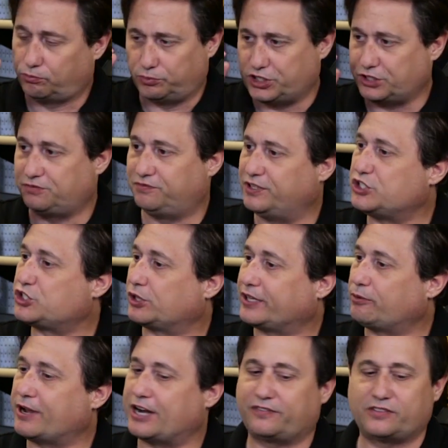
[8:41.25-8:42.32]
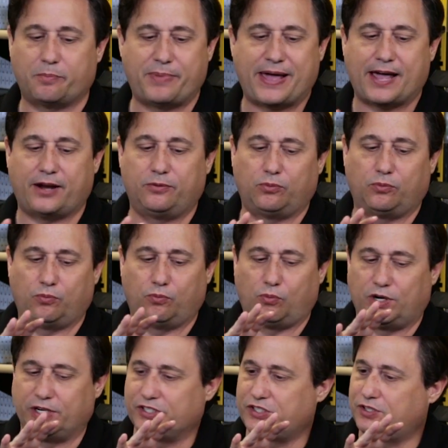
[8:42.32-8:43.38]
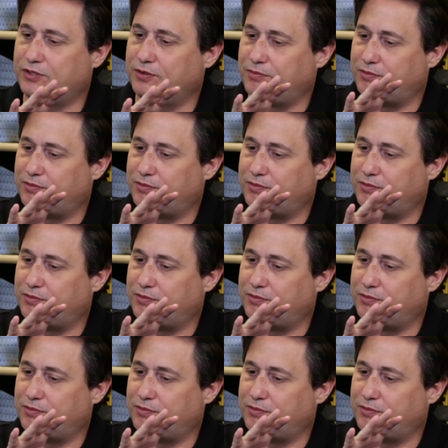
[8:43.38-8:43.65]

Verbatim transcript: just visually right off the bat was